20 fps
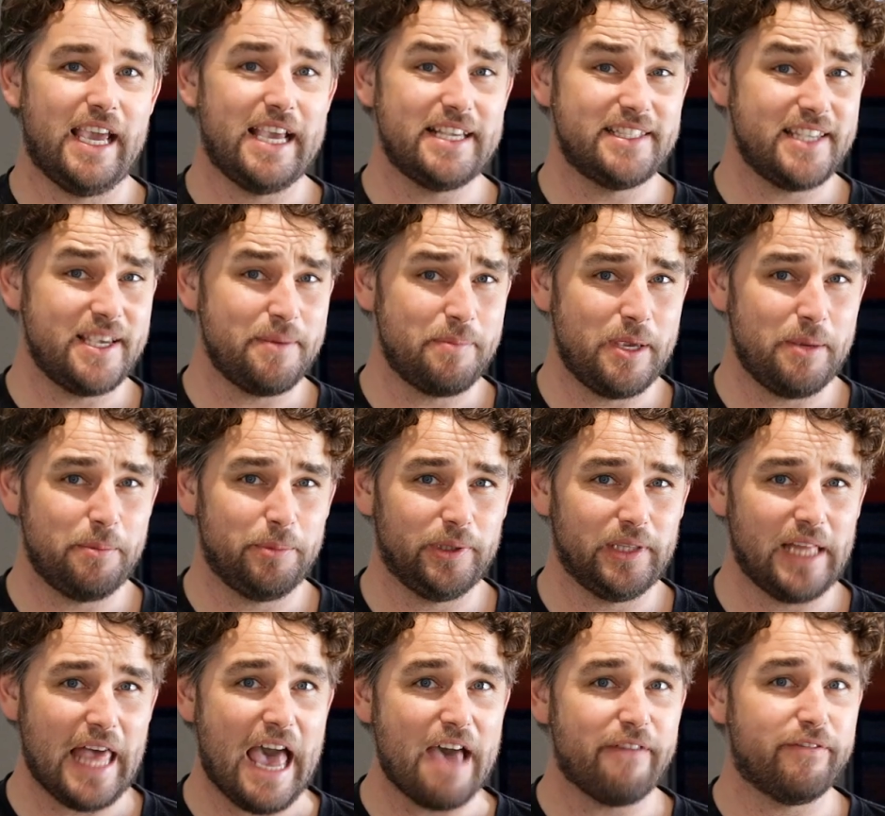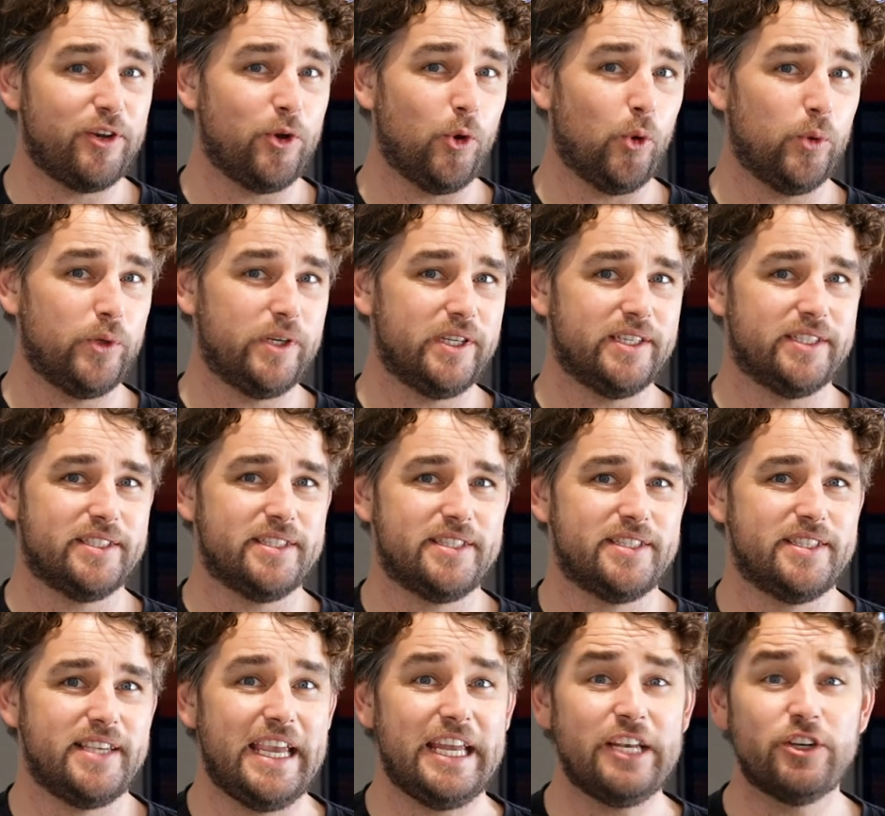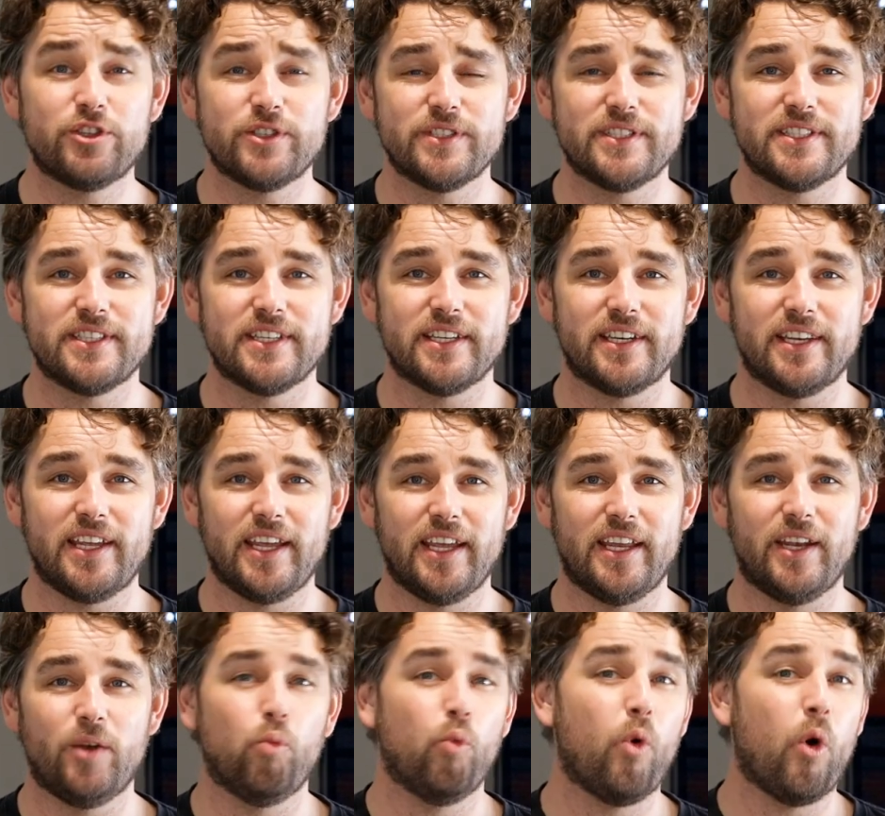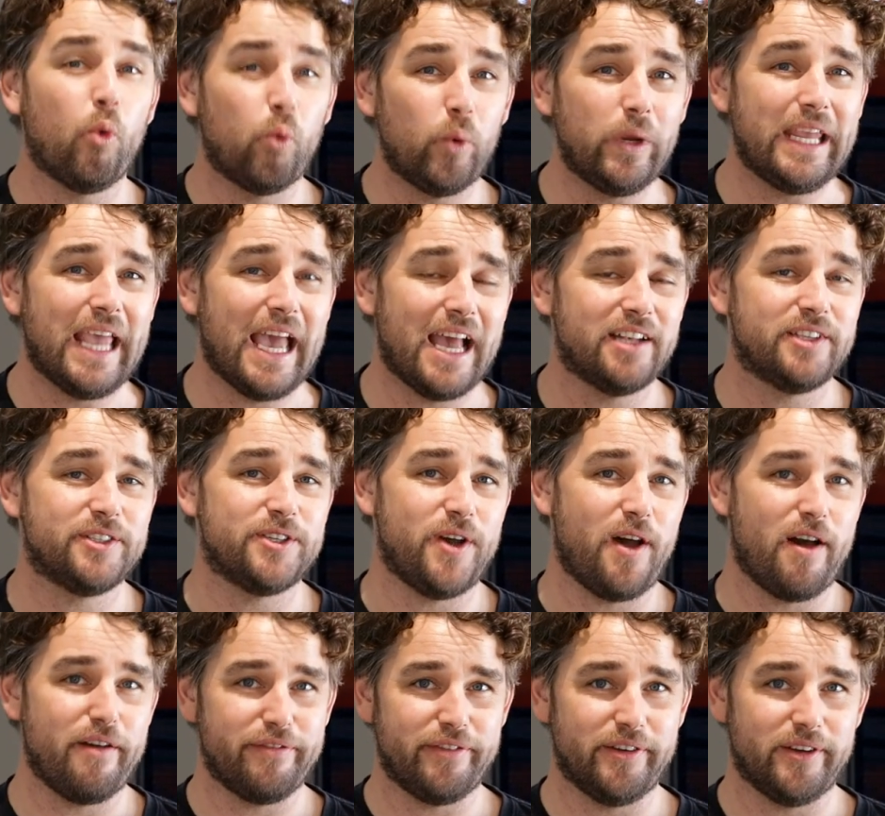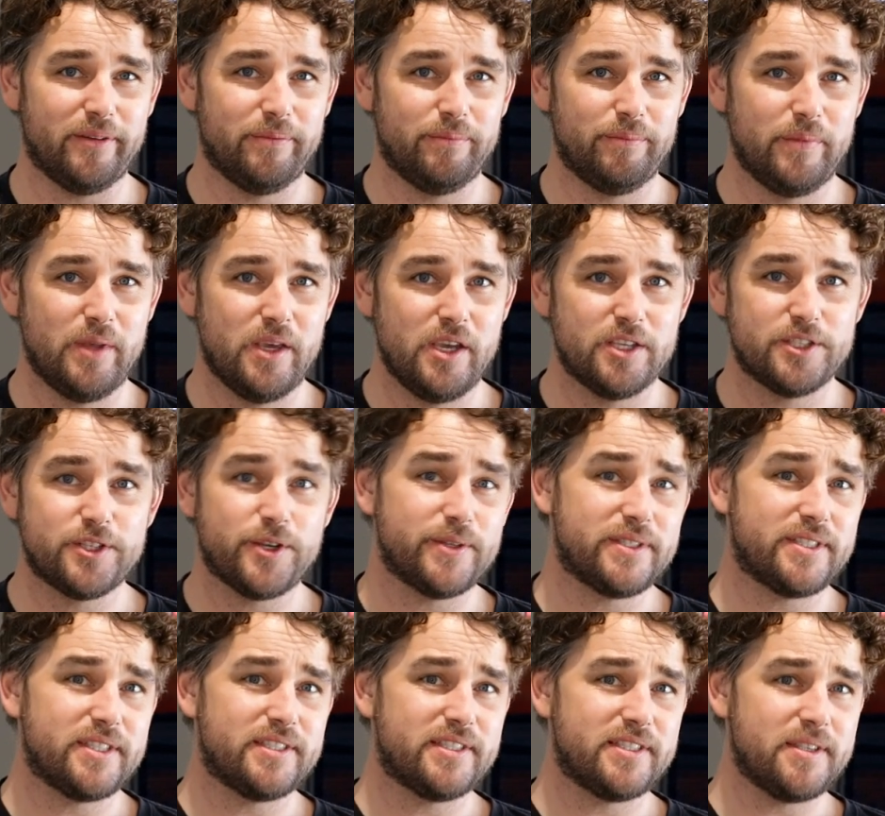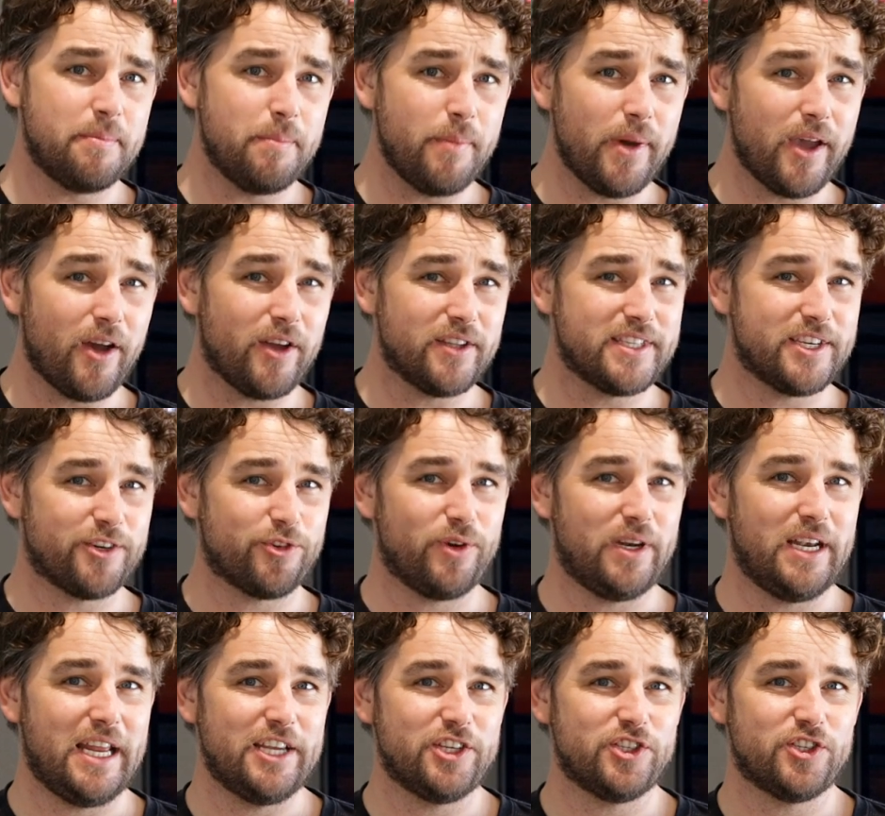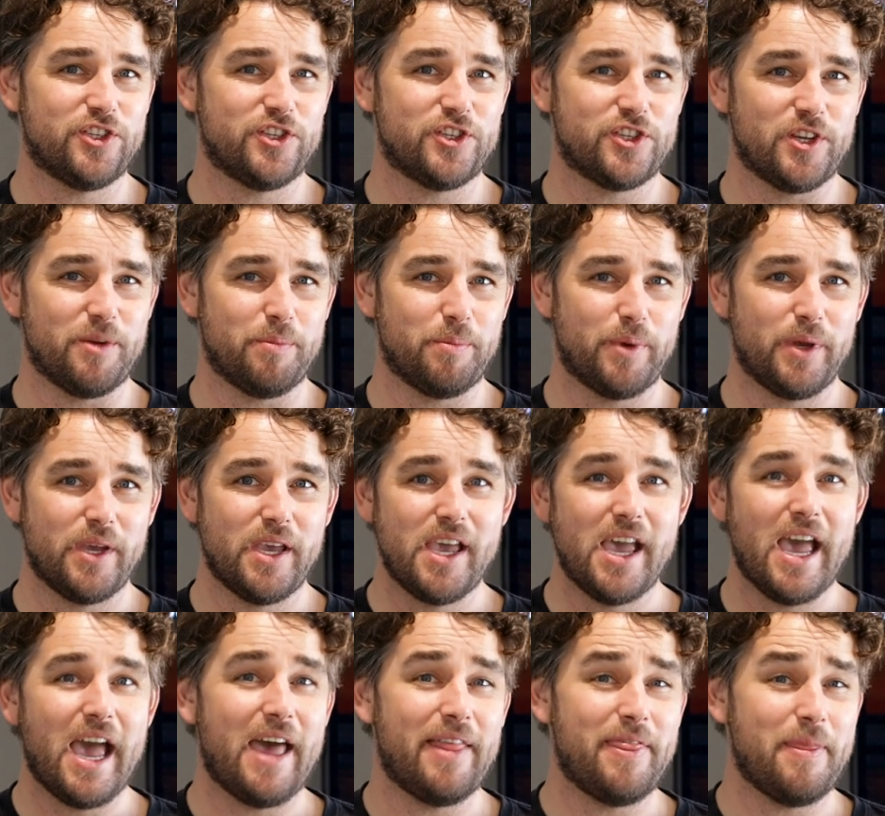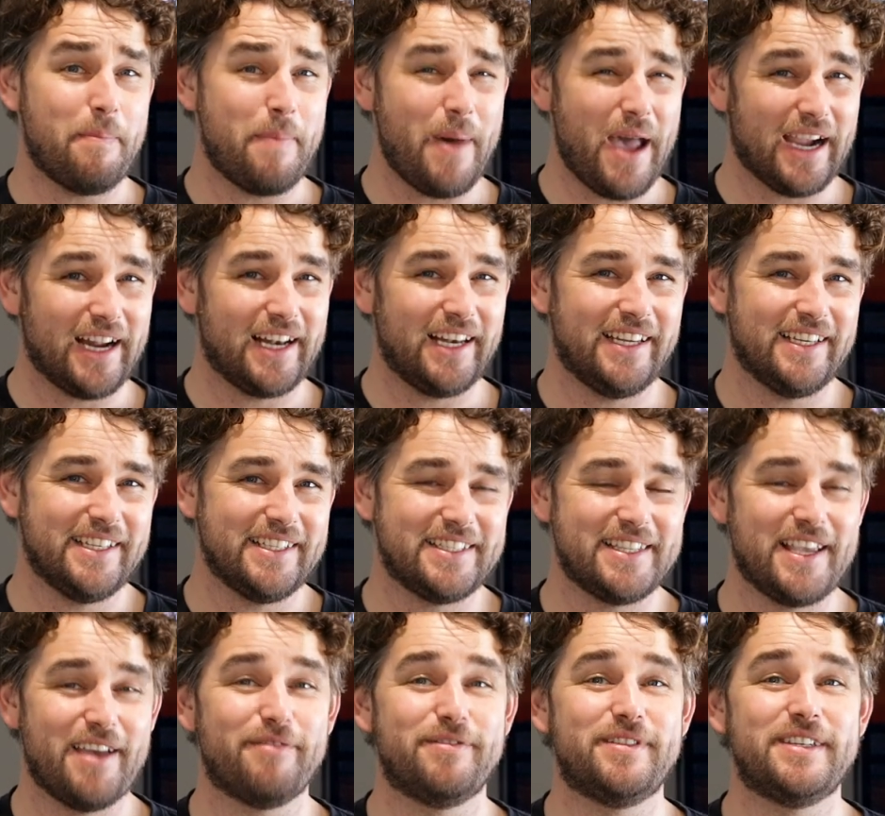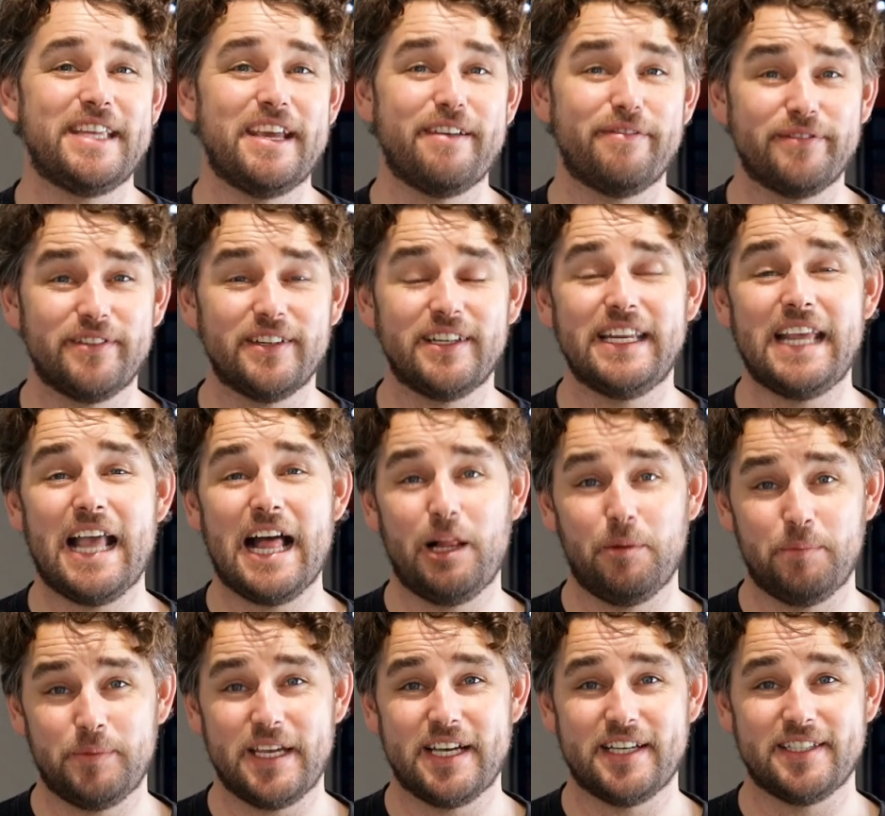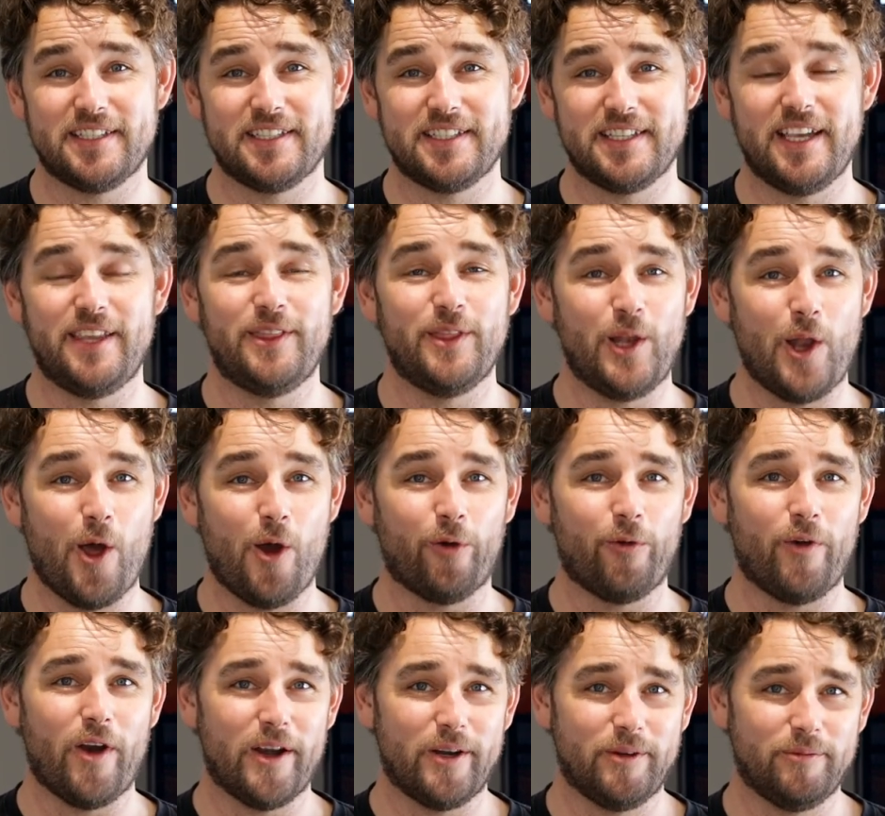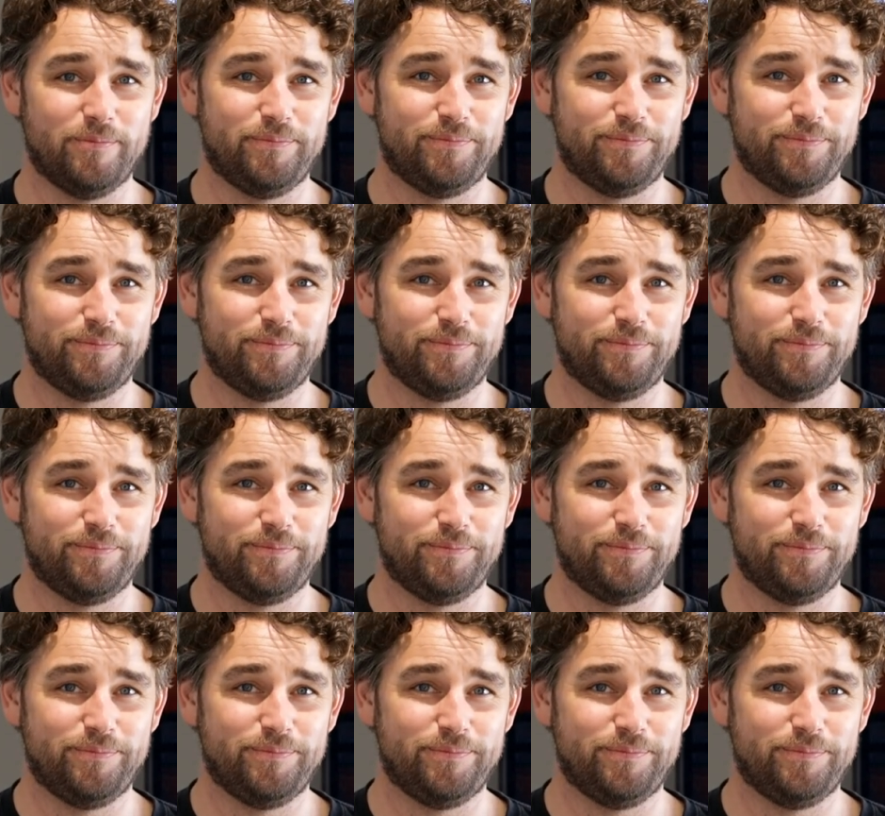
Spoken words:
SA People have an audience interested in what we had to offer. So it's a symbiotic relationship, and the backlinks have definitely helped us in the long run.